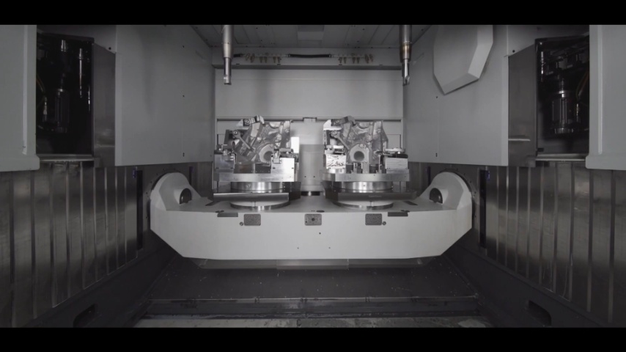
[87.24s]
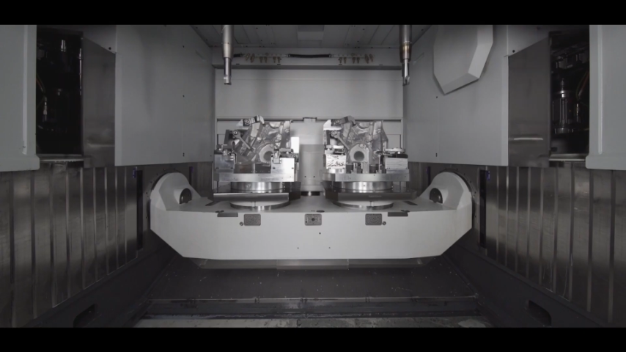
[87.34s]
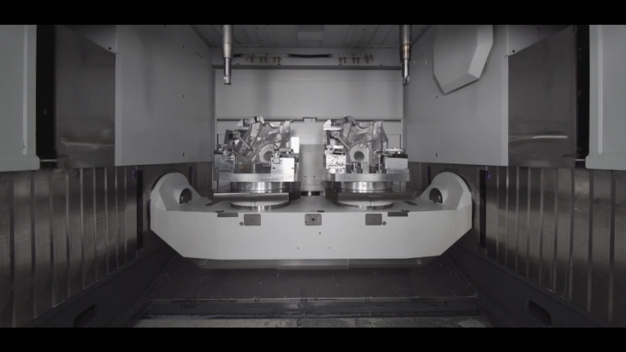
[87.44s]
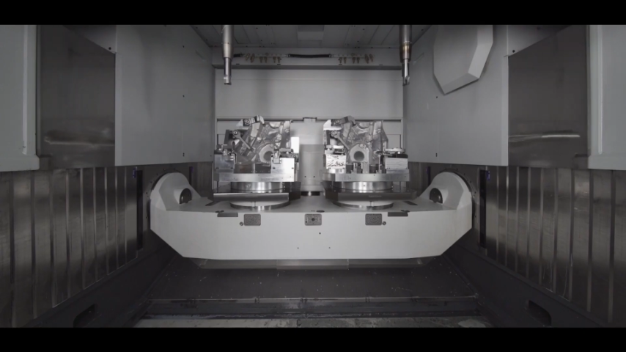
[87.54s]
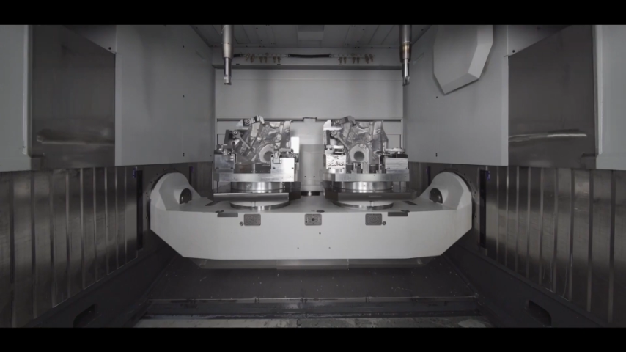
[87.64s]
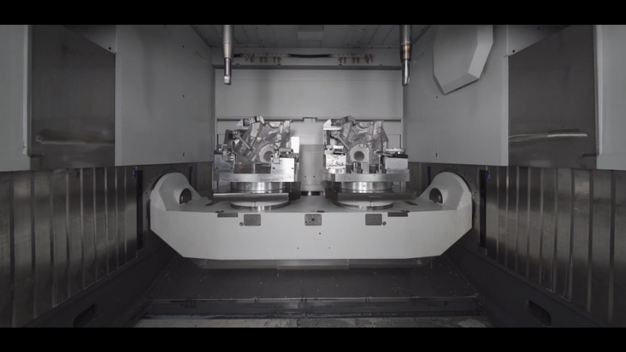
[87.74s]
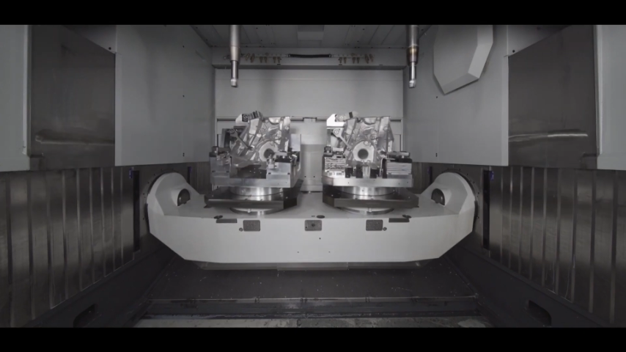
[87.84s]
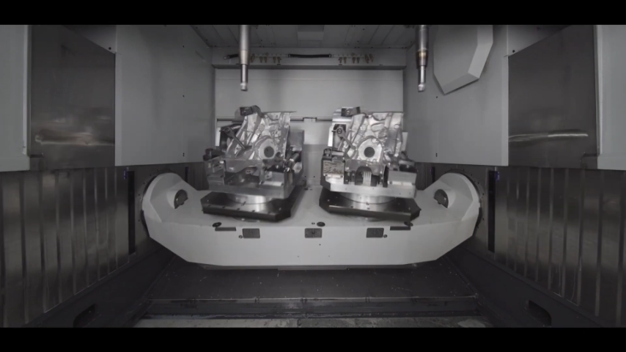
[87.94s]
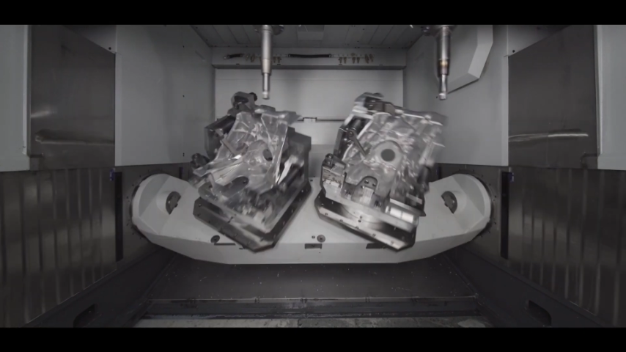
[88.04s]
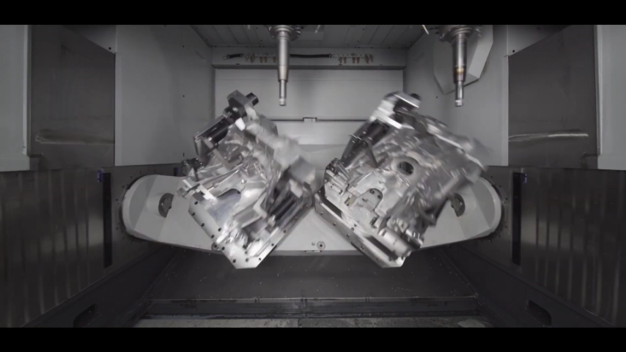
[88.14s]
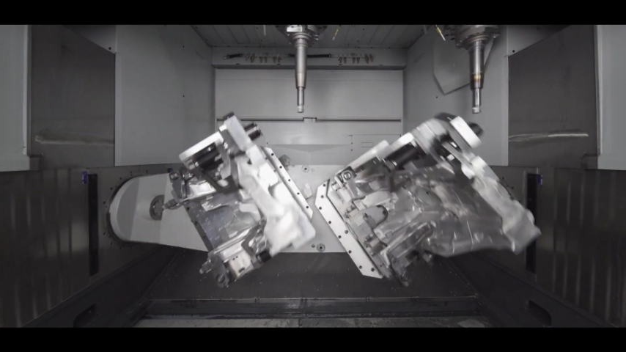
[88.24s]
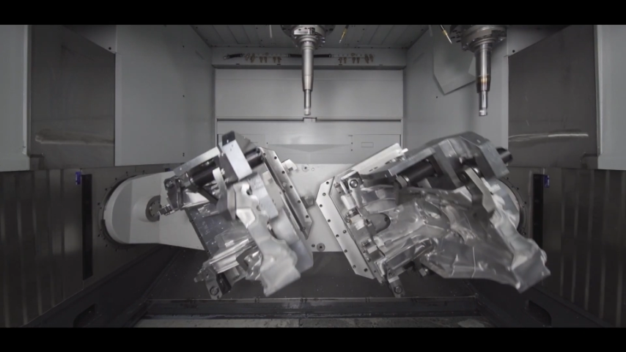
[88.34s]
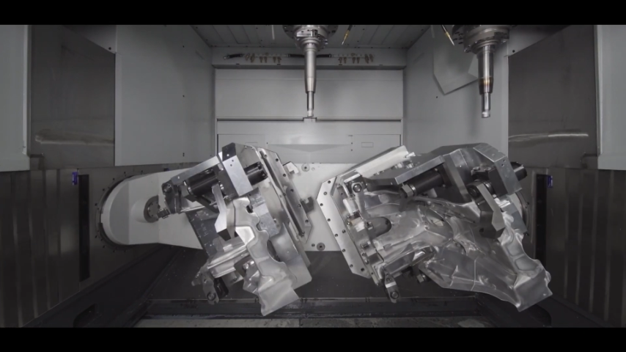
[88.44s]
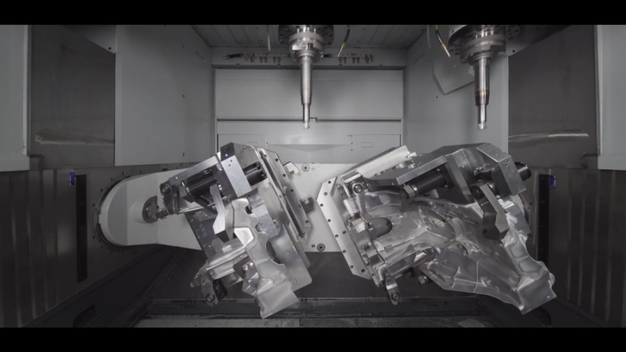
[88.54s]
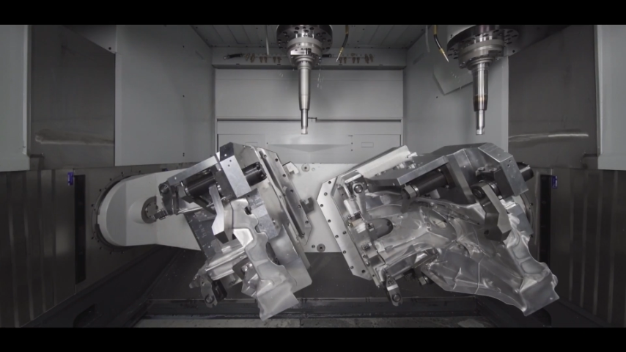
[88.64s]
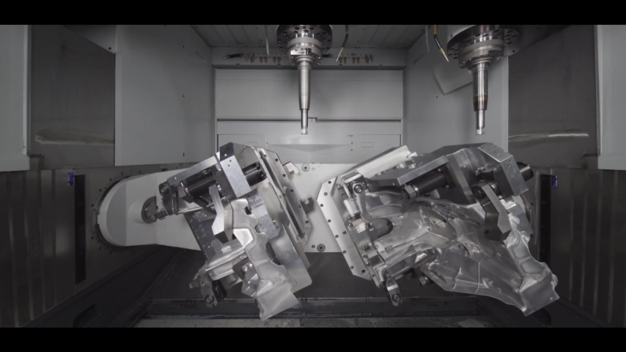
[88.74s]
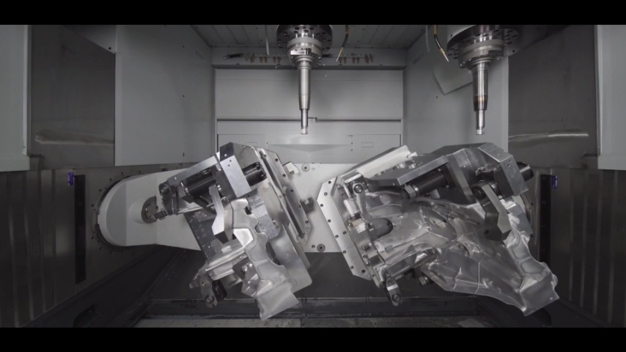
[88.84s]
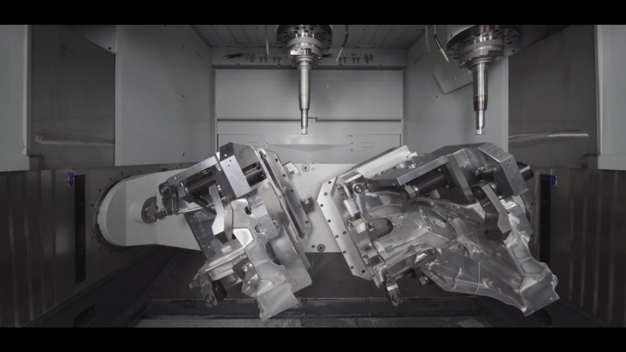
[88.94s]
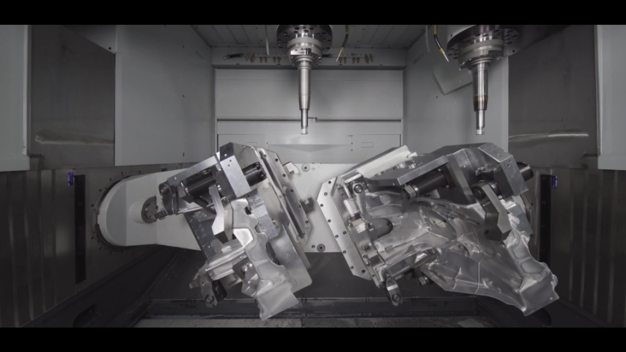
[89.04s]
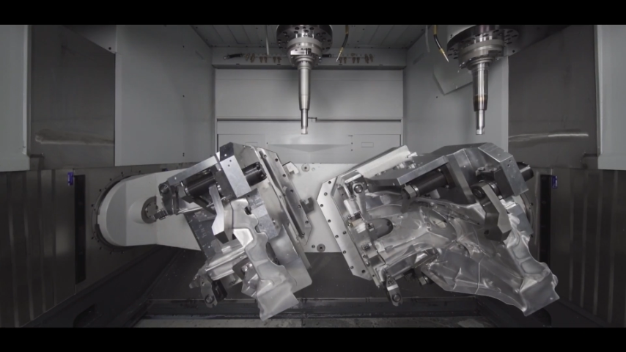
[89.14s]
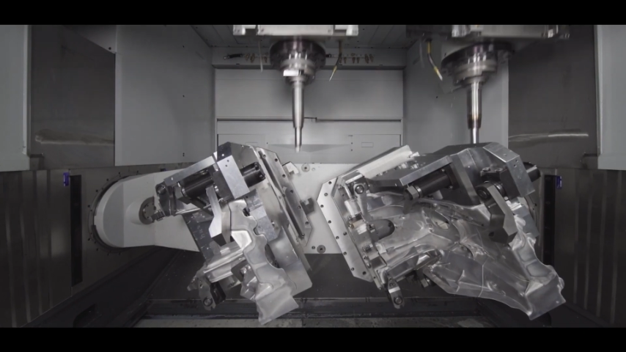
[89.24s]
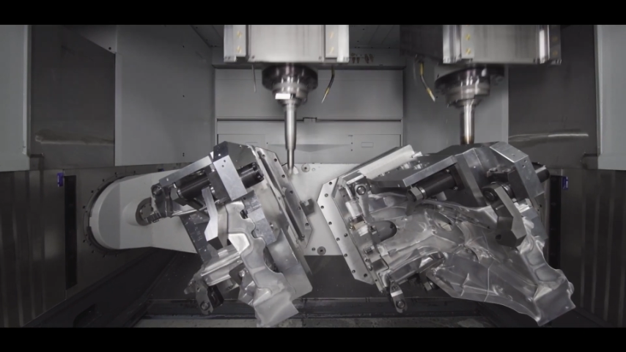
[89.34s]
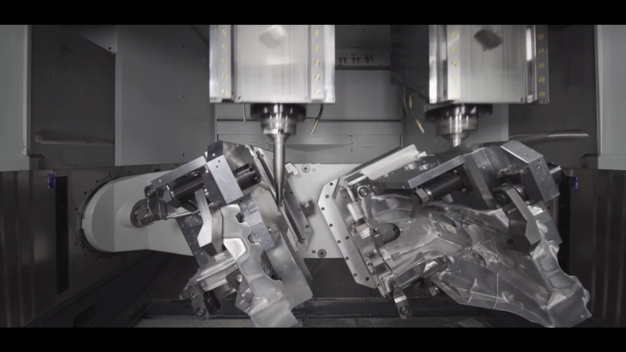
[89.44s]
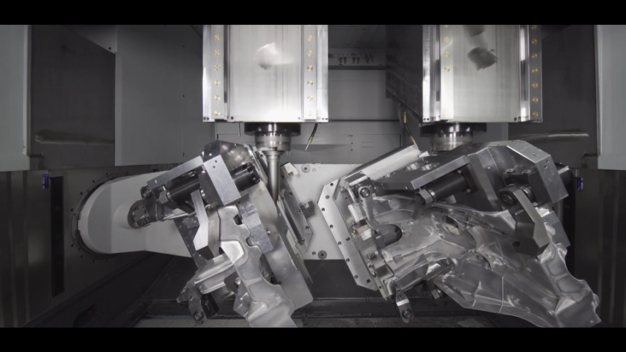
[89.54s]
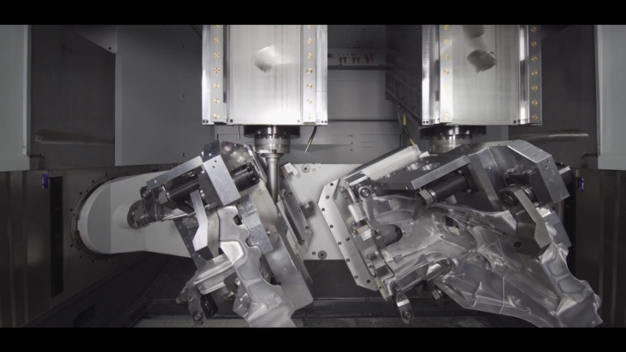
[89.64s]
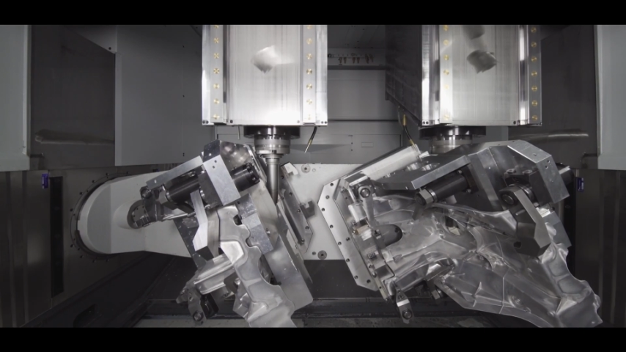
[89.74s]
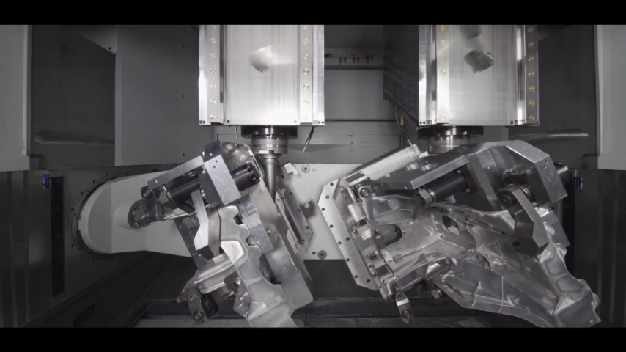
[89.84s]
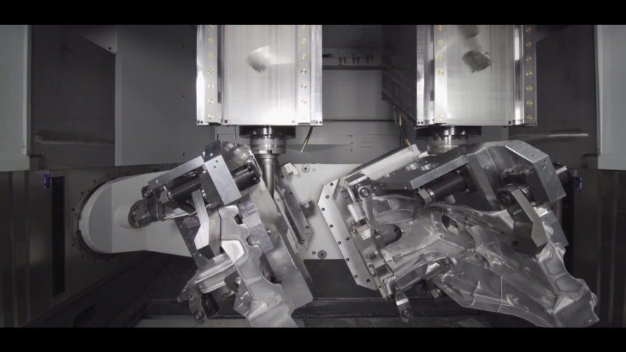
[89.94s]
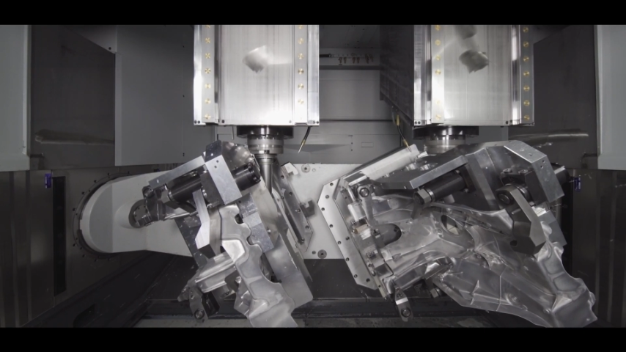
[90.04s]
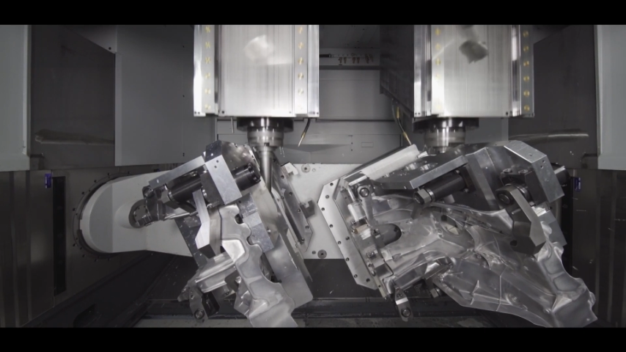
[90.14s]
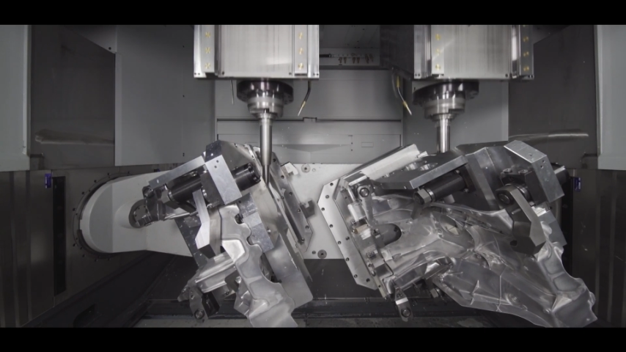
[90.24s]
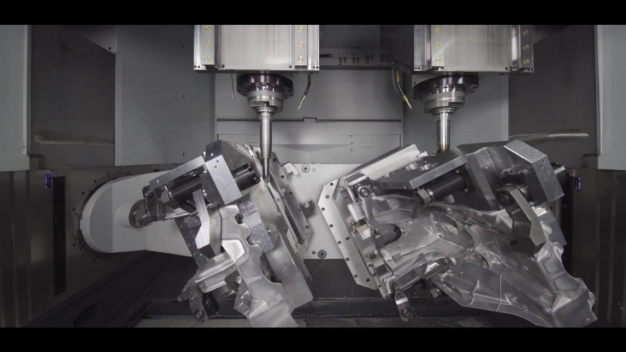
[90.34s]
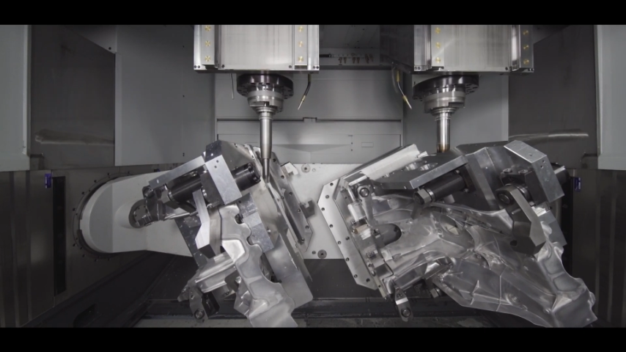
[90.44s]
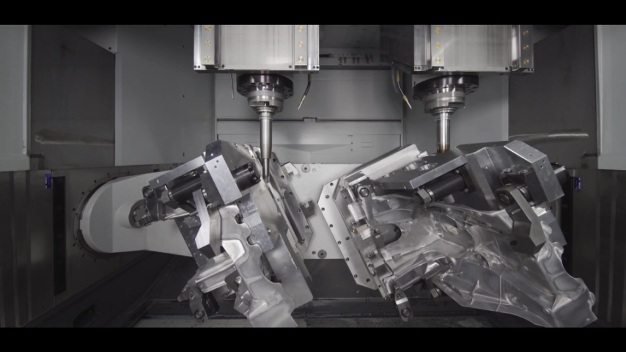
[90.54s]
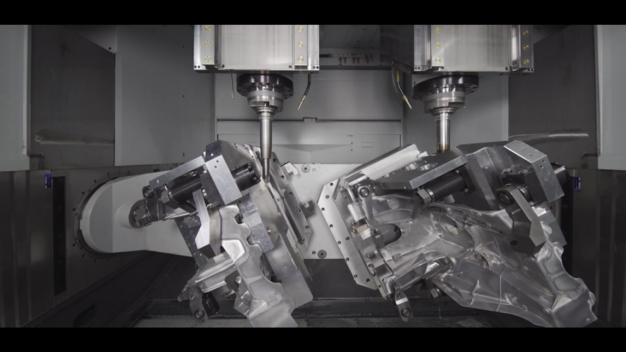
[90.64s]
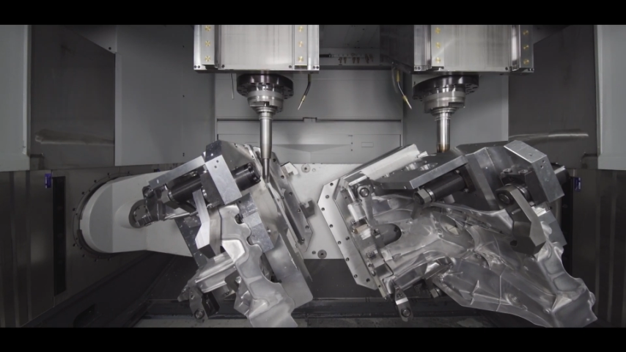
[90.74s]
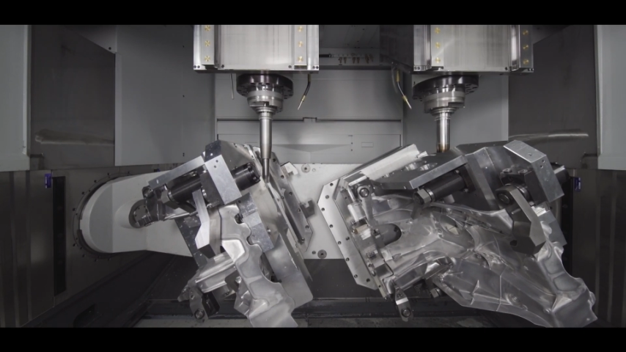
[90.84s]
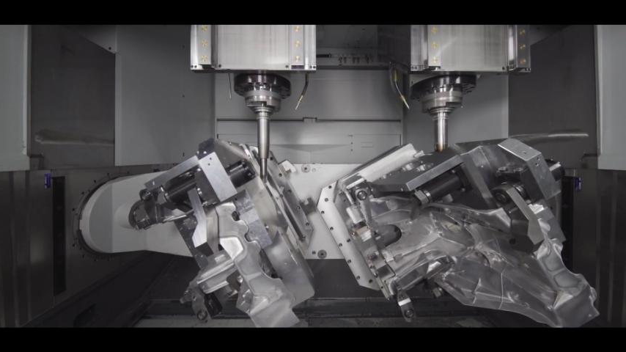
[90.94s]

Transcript: No face is visible, so there are no lips to read.